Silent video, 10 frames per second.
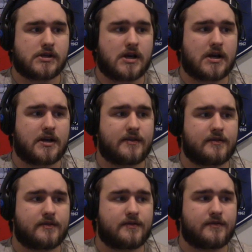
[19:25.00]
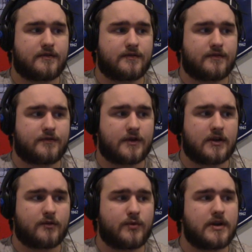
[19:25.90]
I
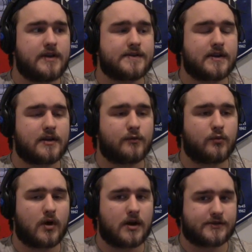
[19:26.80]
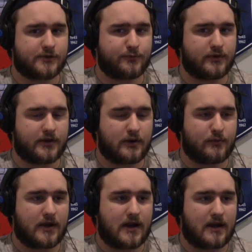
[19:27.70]
think we need to get a roster player
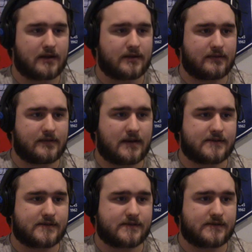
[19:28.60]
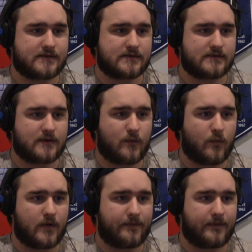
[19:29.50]
back. That's
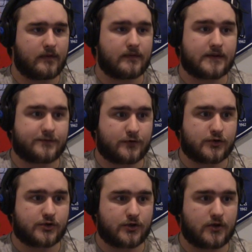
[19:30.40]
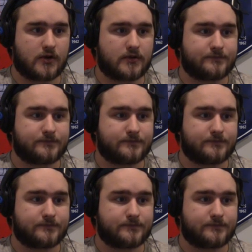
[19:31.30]
one thing that's for sure.